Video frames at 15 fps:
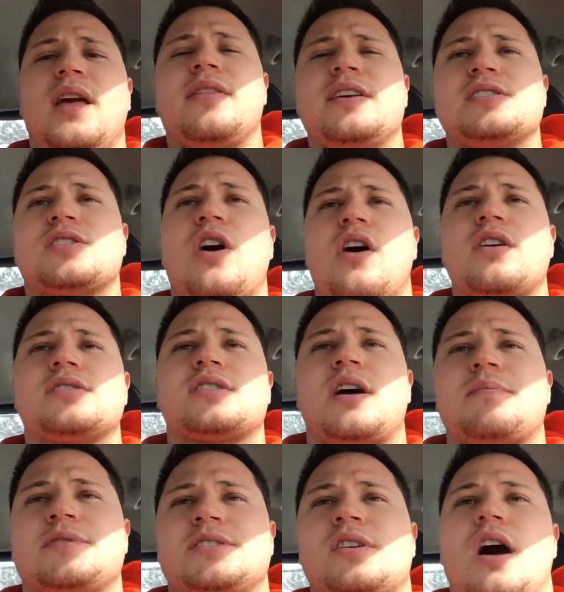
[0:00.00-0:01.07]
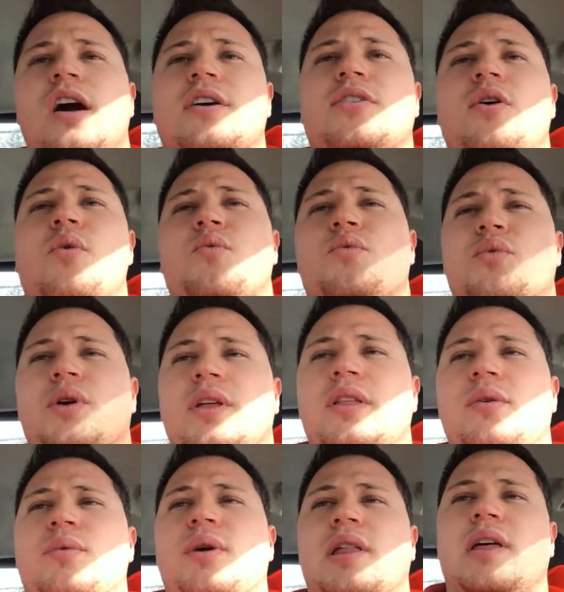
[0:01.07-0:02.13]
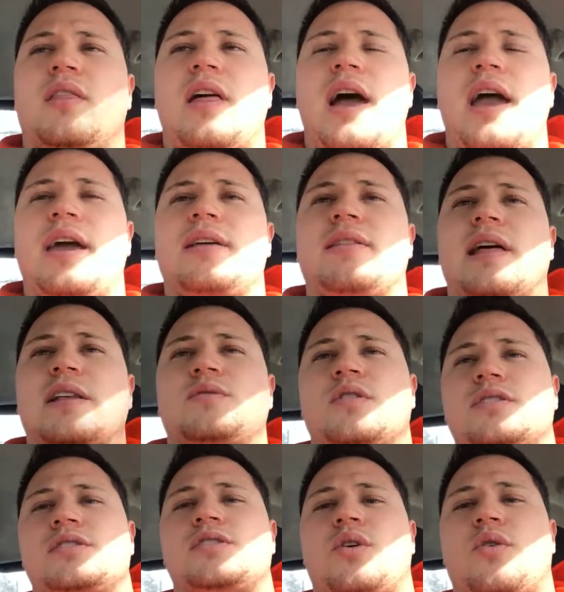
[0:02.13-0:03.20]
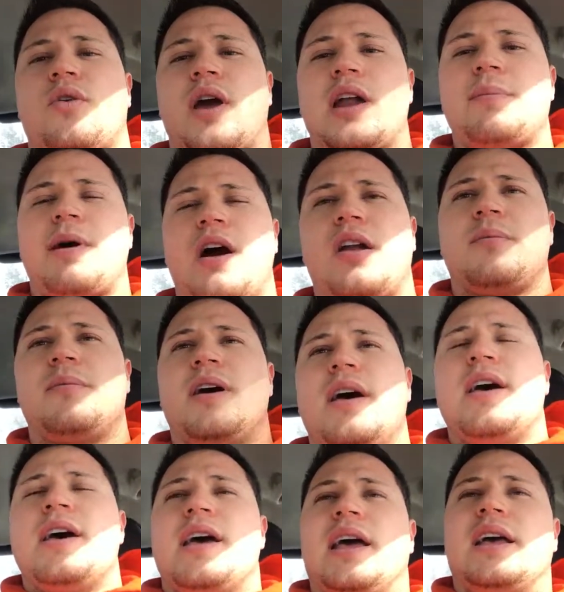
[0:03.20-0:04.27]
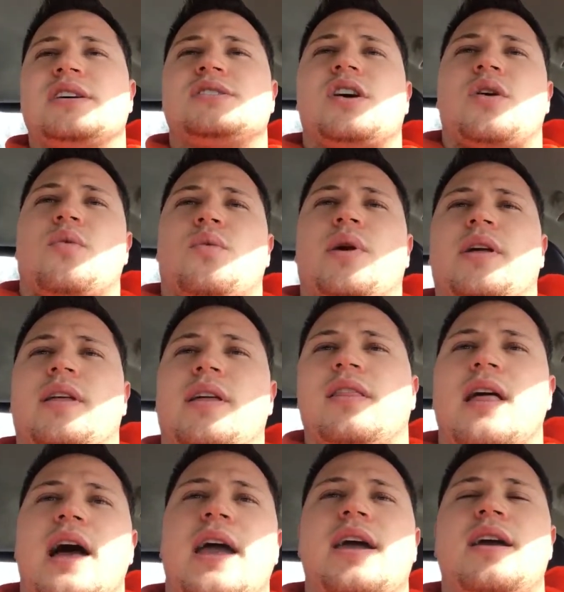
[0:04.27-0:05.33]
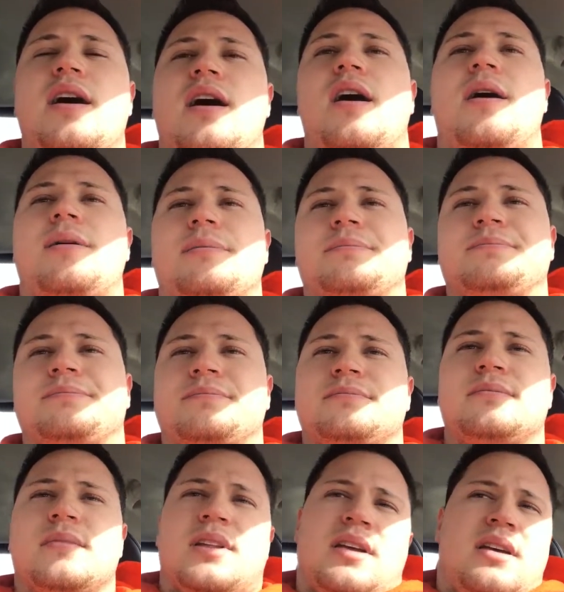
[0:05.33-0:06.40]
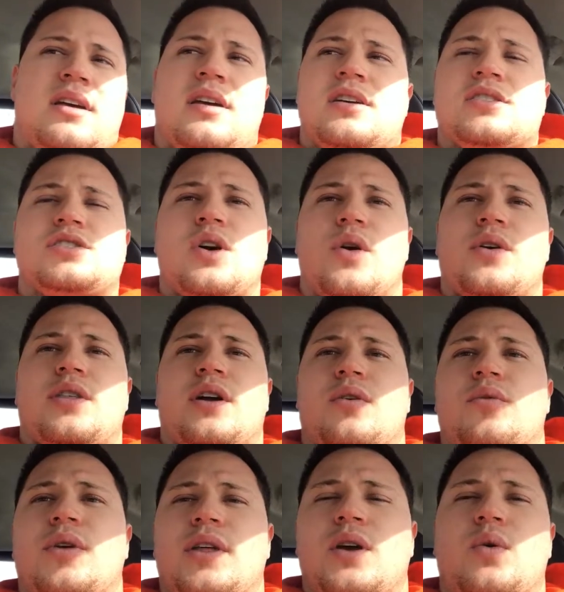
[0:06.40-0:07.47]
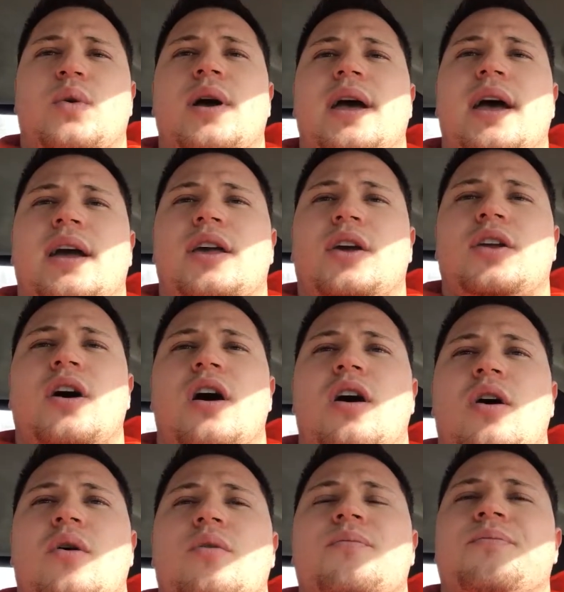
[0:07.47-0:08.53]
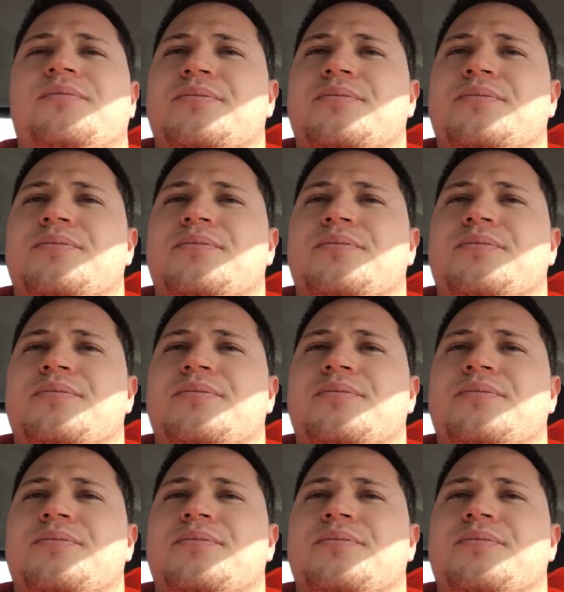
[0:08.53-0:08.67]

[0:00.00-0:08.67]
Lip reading: These cars come stock though really, really light, and that's what's so great about them, is they're really light. So they're really quick. The